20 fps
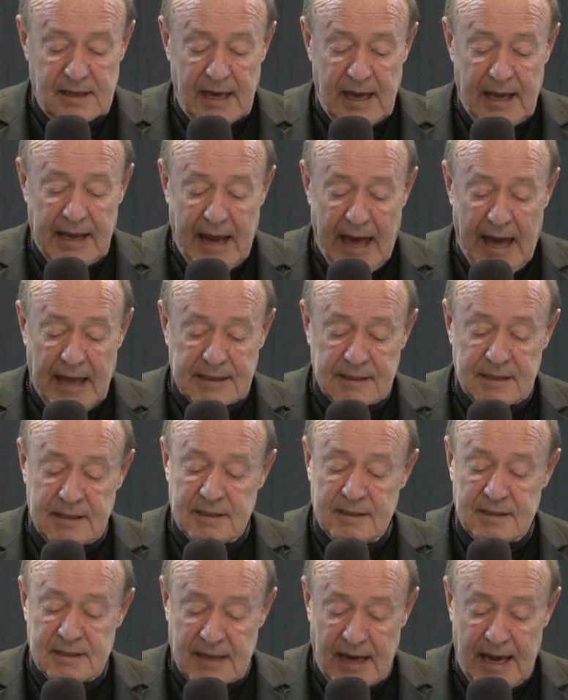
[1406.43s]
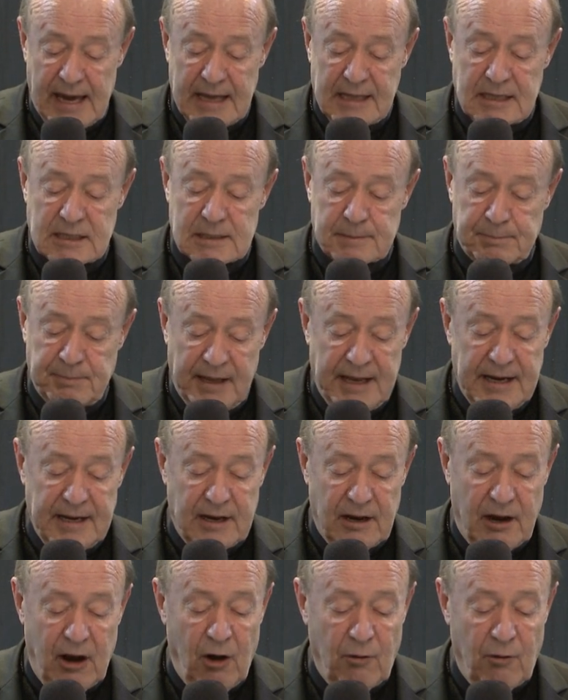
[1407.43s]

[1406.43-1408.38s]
an uncontained splendour